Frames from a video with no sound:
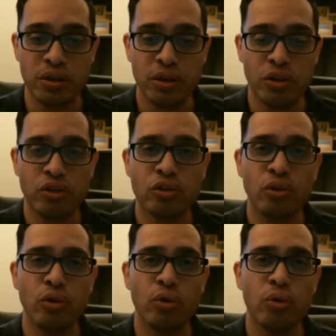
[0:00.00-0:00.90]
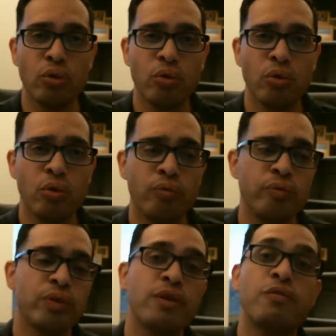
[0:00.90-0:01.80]
So
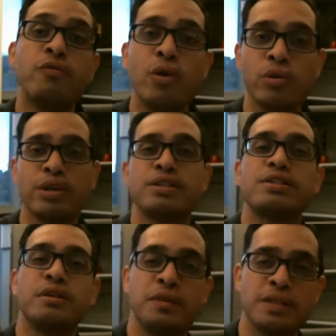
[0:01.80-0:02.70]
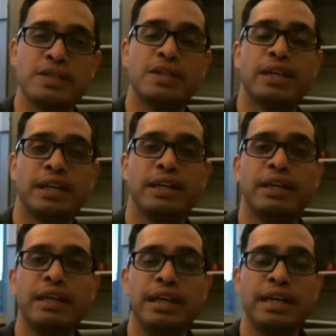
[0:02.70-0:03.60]
the focus of the study.
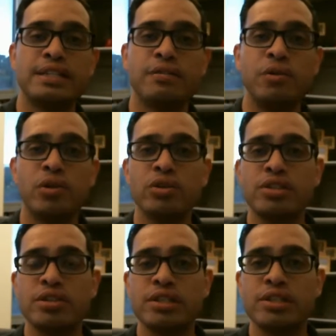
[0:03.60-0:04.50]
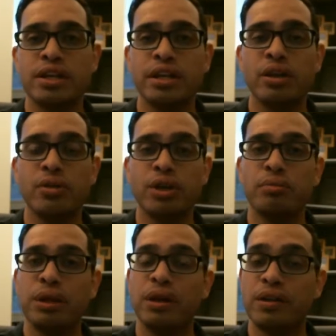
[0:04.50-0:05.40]
Is the focus of the study going to
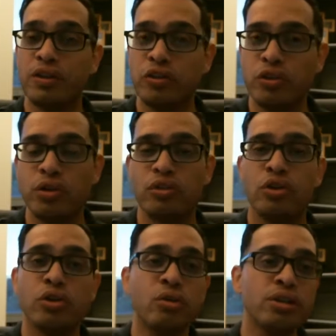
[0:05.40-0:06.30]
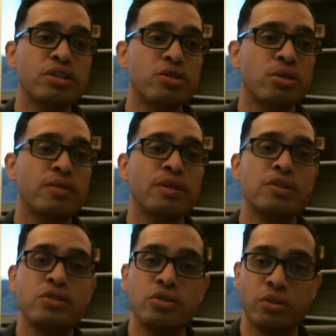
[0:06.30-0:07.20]
be on the students? Are you going to survey the
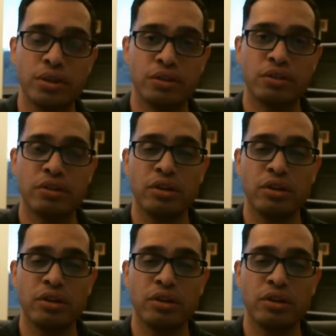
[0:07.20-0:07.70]
students?